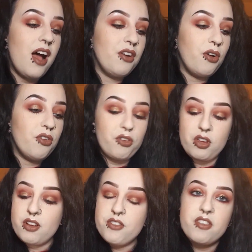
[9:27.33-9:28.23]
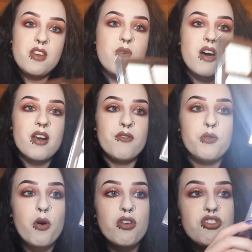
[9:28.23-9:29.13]
And also you can see where I've
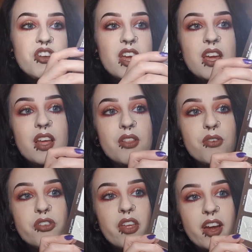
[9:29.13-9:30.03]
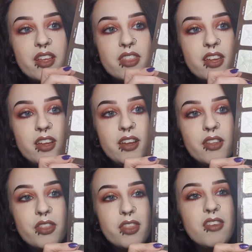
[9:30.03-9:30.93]
swatched it, it looks like
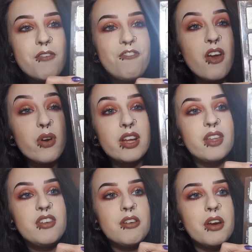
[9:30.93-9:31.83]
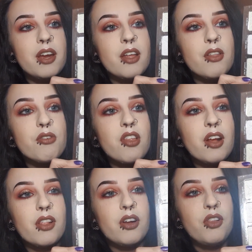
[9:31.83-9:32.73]
these are very glittery. It looks
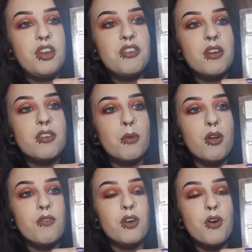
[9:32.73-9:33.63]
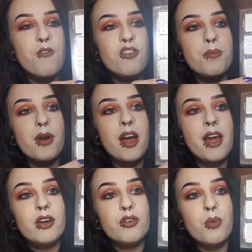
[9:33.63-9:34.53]
like the glitter is more of an
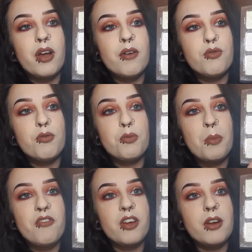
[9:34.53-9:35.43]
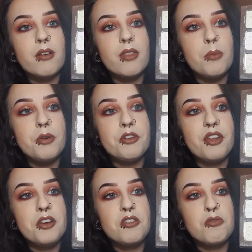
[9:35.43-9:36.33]
overspray, because where I've rubbed my finger in the middle
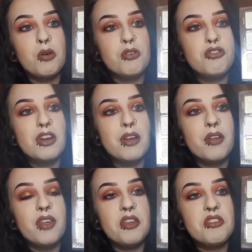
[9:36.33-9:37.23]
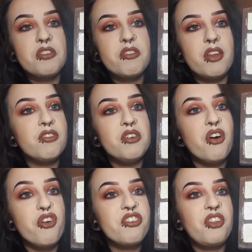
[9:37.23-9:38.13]
there to swatch it, it's not as